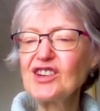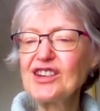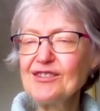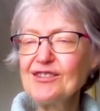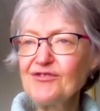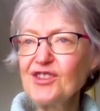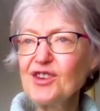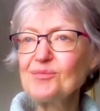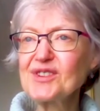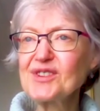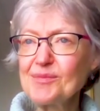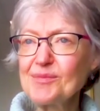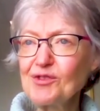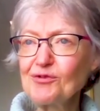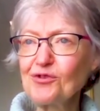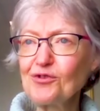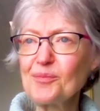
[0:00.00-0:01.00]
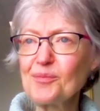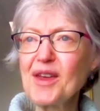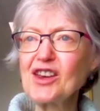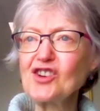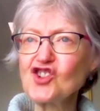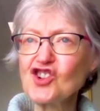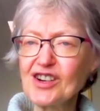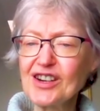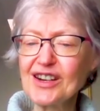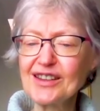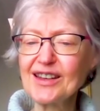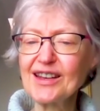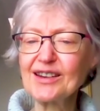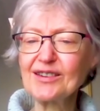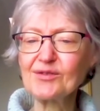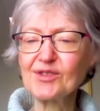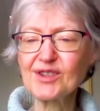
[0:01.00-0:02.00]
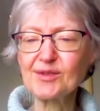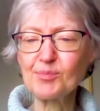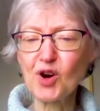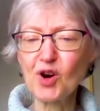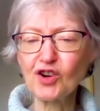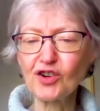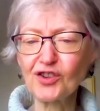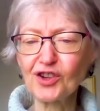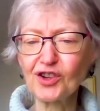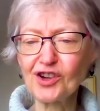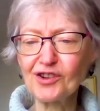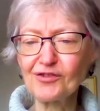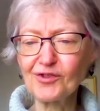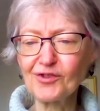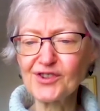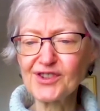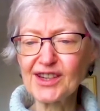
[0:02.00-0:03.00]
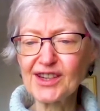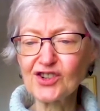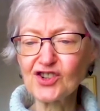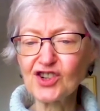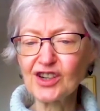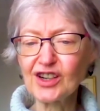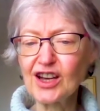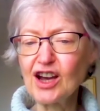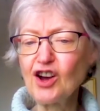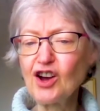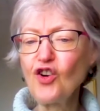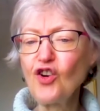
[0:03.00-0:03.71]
Give them some information and then spark the conversation.